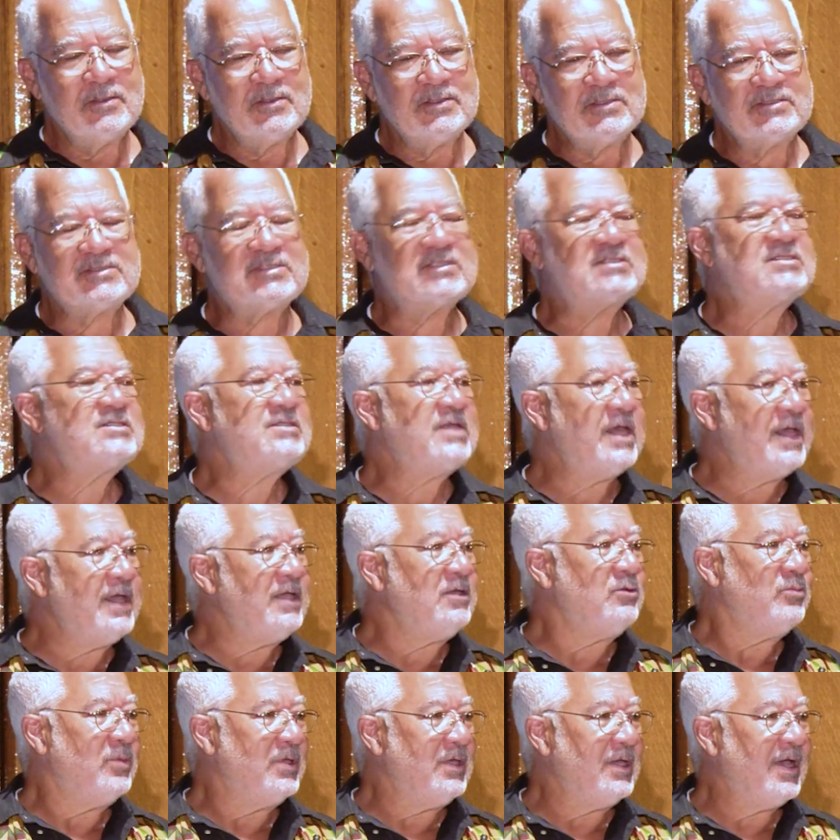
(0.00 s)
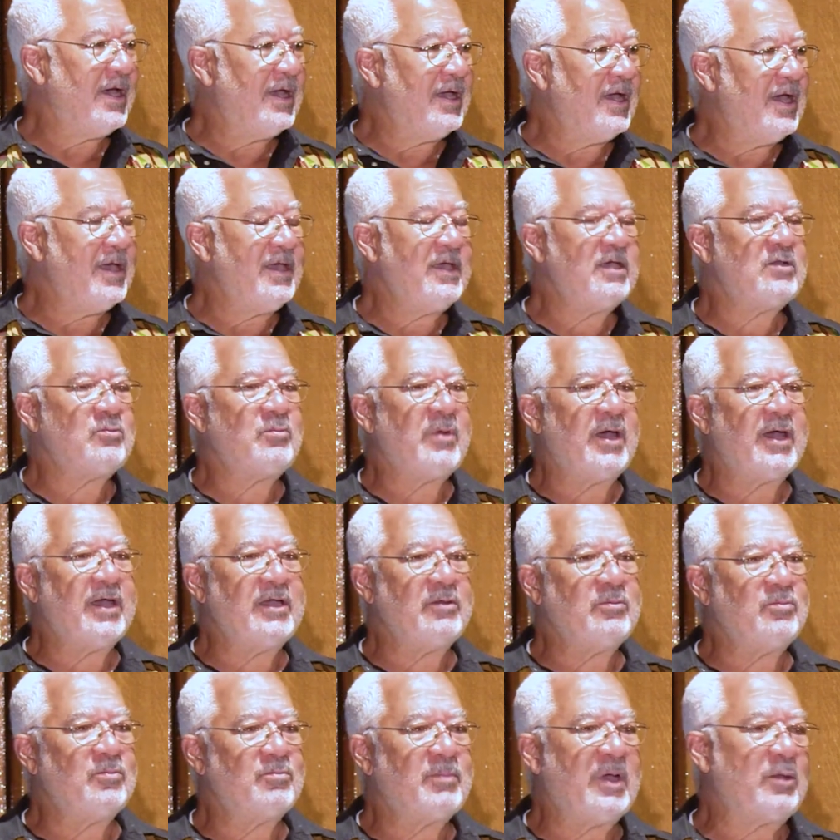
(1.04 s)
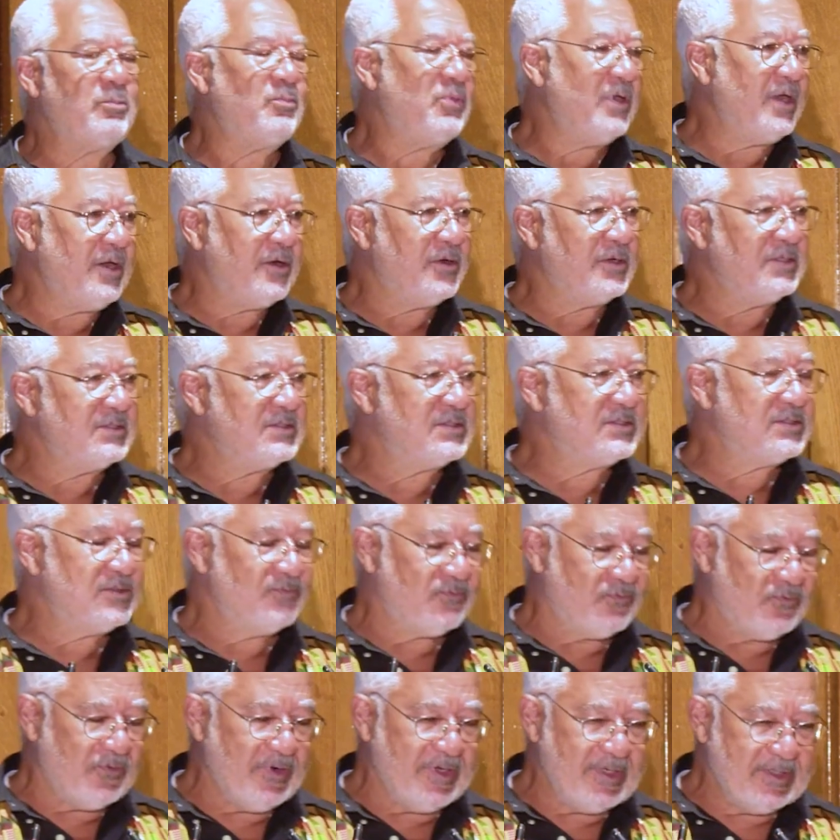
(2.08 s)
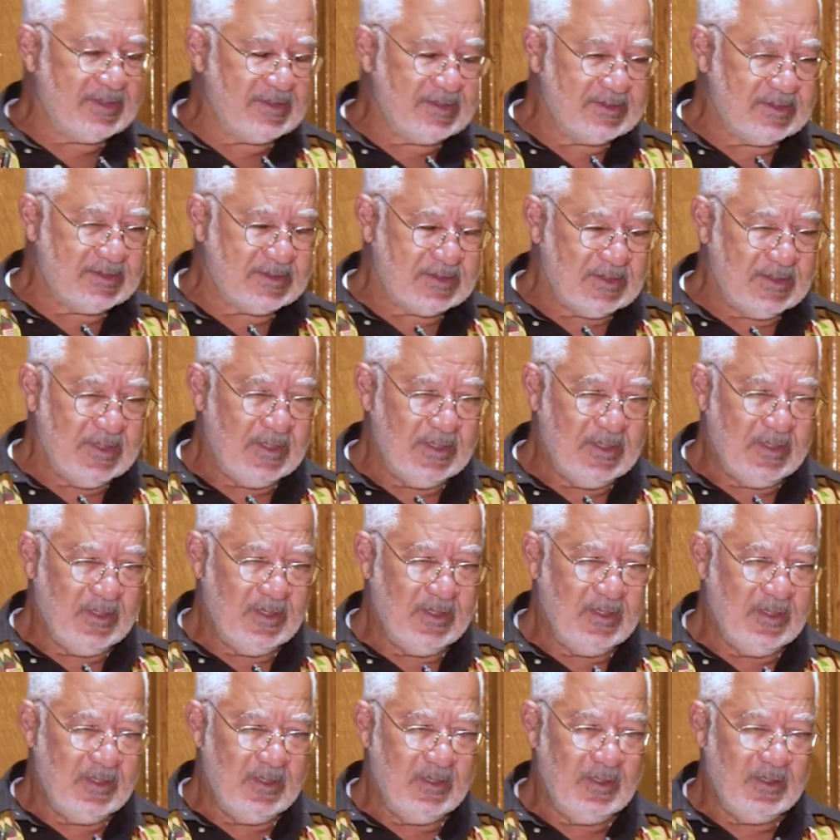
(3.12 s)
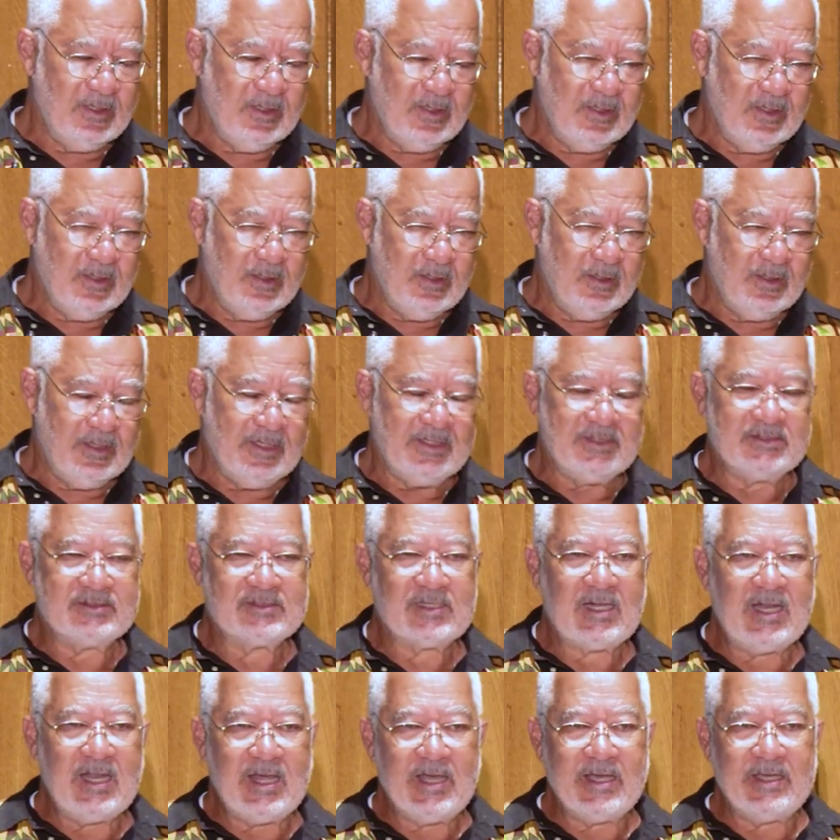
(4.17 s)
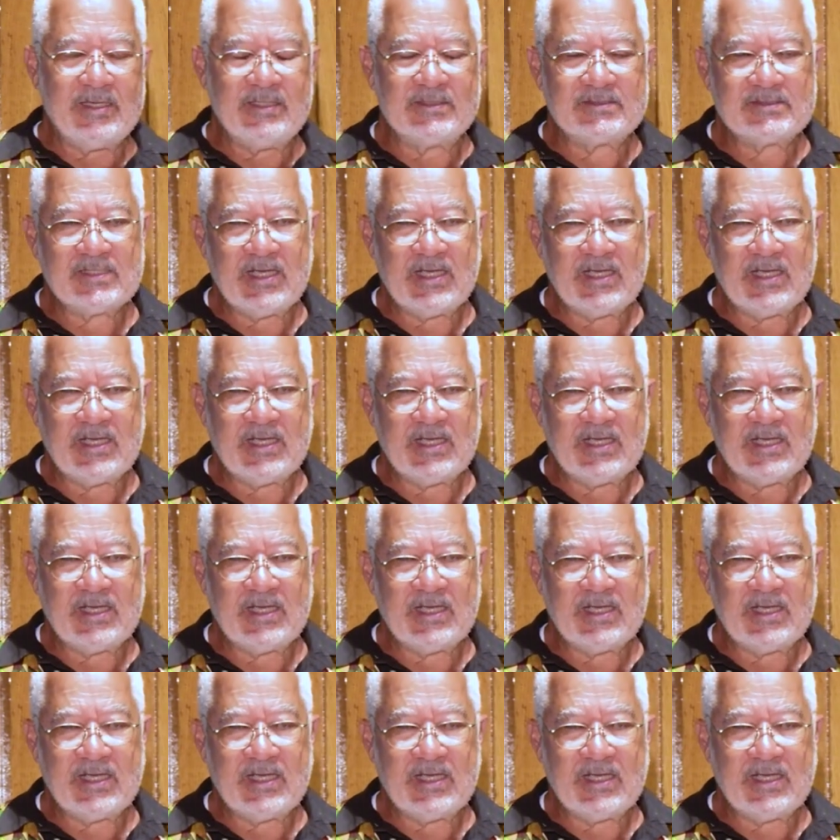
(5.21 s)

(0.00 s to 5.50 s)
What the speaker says: sustained me. I had my parents, friends as clients.